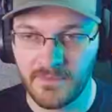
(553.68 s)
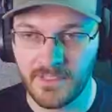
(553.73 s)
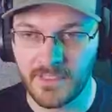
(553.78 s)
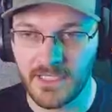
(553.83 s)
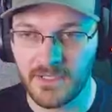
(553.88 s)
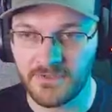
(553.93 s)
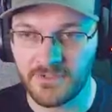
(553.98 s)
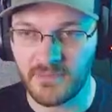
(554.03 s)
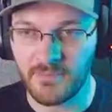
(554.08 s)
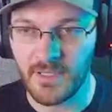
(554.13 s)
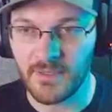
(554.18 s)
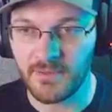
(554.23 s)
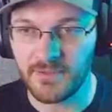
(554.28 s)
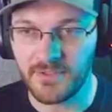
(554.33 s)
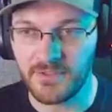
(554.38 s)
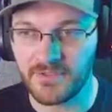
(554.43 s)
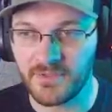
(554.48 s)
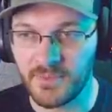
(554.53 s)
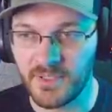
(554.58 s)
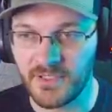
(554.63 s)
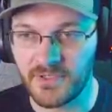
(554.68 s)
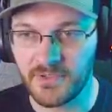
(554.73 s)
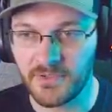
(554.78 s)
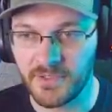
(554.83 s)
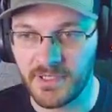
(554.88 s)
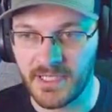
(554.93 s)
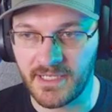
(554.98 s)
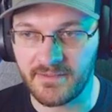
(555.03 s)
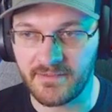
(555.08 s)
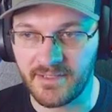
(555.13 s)
Thought I was going to be able to do something cool
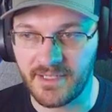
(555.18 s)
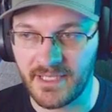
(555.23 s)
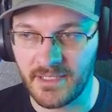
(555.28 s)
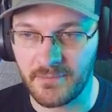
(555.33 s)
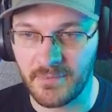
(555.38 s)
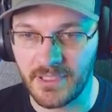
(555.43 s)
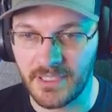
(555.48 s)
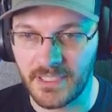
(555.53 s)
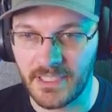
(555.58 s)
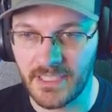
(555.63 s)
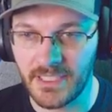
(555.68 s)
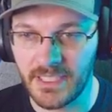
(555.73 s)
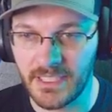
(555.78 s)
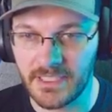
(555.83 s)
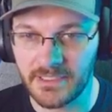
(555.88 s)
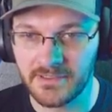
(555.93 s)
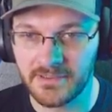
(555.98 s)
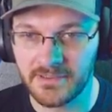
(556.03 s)
that time, but uh,